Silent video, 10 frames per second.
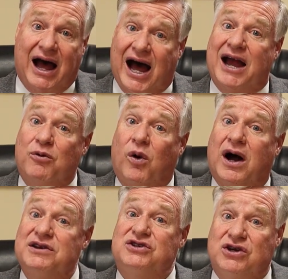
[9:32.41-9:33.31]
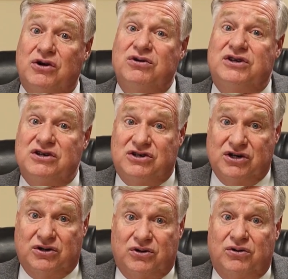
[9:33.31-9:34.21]
I want you to
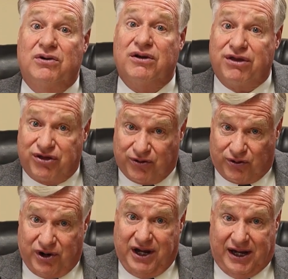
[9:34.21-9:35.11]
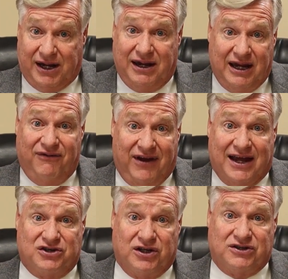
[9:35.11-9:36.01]
do three
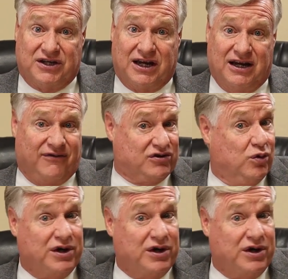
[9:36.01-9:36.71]
evangelistic endeavors.